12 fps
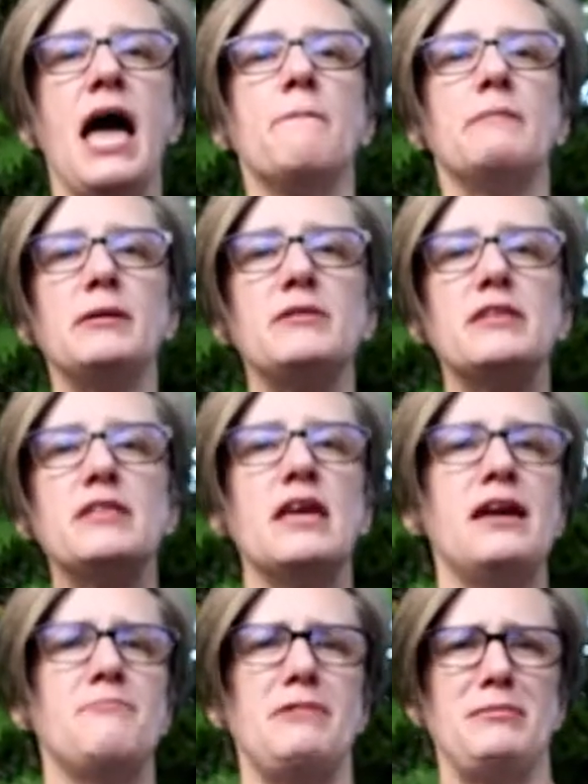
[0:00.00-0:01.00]
Maybe
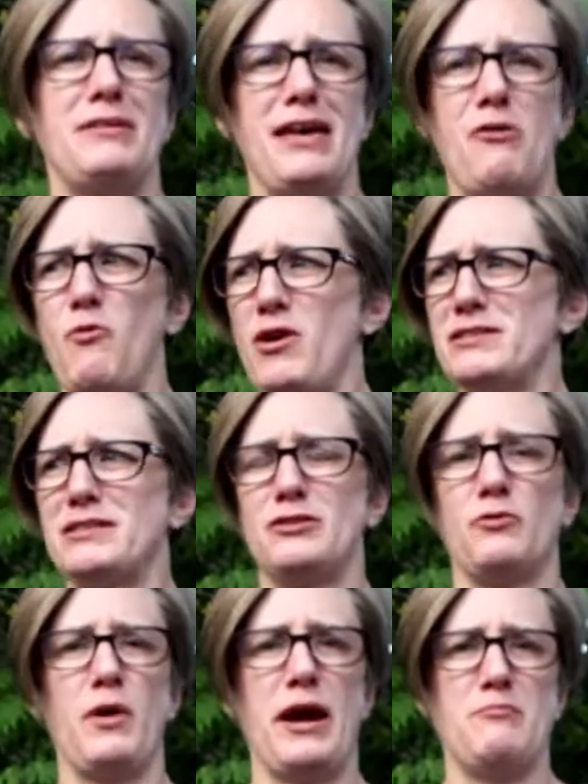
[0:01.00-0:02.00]
maybe that wasn't the
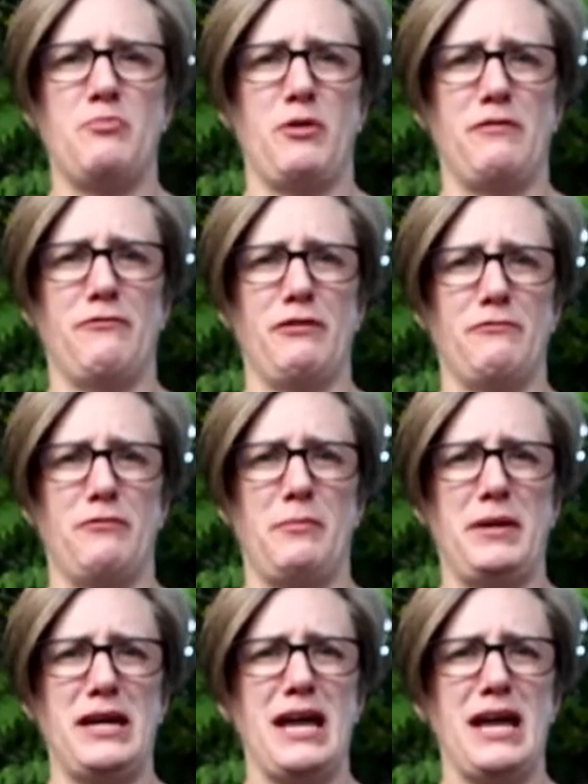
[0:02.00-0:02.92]
right boyfriend for me